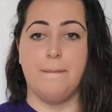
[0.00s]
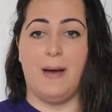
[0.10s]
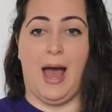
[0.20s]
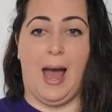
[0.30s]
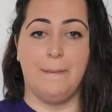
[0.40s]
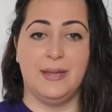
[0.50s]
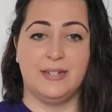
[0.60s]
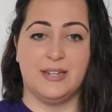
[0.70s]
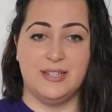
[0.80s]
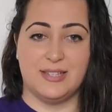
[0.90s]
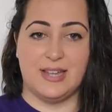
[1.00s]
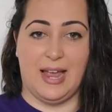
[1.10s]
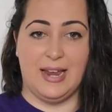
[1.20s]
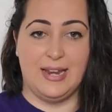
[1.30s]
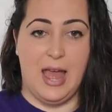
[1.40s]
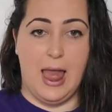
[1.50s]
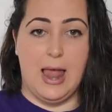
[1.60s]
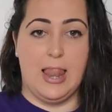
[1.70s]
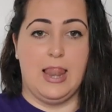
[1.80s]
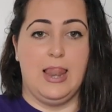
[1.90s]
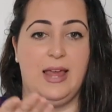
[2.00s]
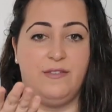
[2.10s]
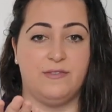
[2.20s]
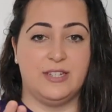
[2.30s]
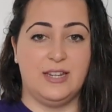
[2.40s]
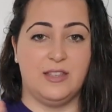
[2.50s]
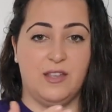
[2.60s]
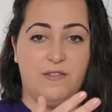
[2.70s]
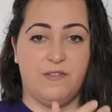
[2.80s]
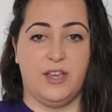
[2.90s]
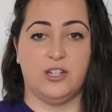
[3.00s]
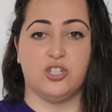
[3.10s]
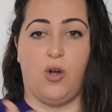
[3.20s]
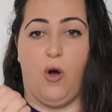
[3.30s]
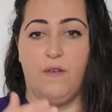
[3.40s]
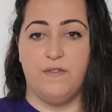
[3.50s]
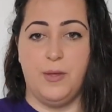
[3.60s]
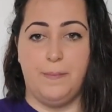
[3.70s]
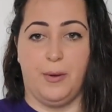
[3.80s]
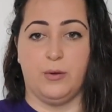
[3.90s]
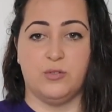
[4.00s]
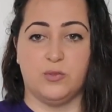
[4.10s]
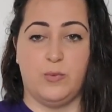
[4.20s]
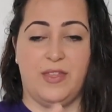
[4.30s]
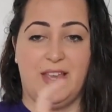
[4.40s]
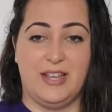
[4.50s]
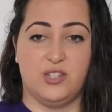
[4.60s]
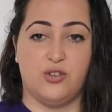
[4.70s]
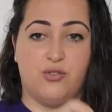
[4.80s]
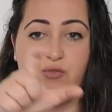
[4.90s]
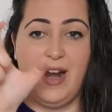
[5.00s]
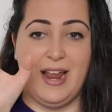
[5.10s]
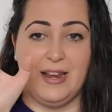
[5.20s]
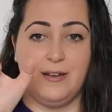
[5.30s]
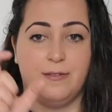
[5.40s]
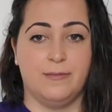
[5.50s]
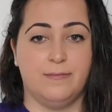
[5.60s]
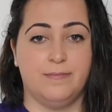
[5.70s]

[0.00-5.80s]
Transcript: Mohammed Hussein lifted the fish off the boat with his crane.